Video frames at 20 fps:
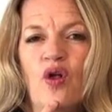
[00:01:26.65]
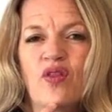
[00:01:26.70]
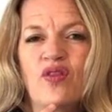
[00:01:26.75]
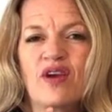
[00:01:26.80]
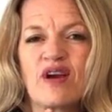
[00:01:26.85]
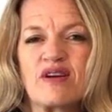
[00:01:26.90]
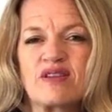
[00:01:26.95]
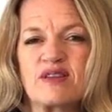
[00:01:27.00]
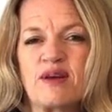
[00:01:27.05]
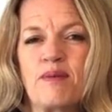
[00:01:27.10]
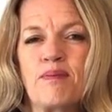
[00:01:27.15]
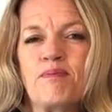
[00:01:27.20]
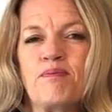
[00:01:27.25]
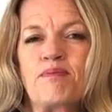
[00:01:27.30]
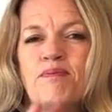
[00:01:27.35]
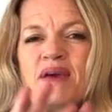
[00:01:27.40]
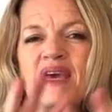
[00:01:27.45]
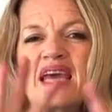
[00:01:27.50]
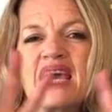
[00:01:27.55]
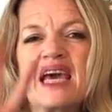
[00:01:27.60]
there's a
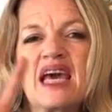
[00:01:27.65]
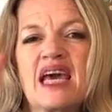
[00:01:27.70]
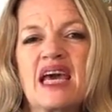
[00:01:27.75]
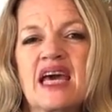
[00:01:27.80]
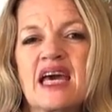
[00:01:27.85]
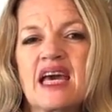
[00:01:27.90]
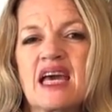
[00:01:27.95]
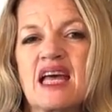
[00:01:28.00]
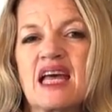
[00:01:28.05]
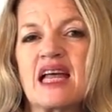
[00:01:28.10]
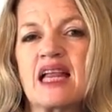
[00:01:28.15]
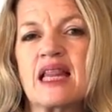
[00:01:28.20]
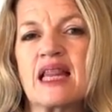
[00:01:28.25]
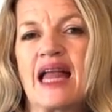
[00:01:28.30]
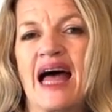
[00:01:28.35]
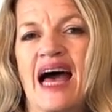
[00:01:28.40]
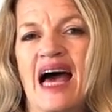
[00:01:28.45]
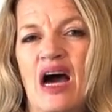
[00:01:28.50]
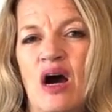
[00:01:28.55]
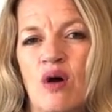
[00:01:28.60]
big
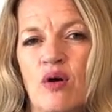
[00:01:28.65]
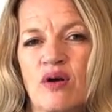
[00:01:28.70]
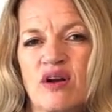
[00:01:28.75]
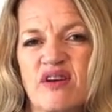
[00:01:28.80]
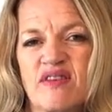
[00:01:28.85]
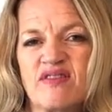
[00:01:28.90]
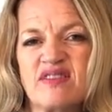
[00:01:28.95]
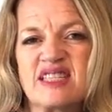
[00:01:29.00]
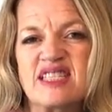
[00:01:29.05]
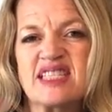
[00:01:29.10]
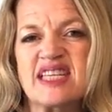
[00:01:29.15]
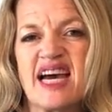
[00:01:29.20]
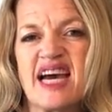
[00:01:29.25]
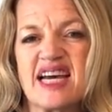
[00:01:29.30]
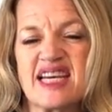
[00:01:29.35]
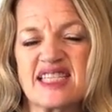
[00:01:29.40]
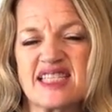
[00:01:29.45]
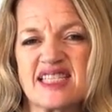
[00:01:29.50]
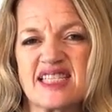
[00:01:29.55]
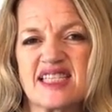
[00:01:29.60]
cloud of
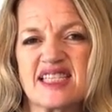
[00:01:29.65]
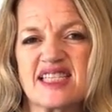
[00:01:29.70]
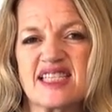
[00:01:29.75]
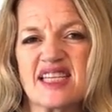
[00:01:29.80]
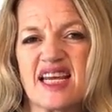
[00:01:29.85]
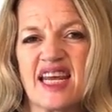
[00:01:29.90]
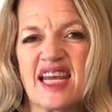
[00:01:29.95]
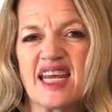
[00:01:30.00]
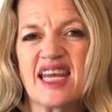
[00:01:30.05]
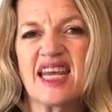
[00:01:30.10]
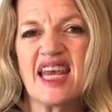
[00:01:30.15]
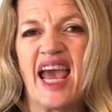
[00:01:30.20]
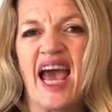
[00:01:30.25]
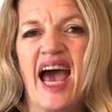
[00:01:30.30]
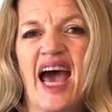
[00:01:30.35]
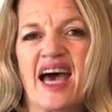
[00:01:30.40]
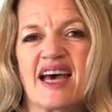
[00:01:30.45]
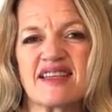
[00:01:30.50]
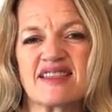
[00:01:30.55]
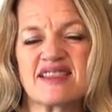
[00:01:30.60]
dust and
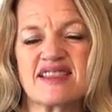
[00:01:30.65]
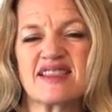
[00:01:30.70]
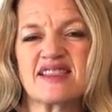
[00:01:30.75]
gas,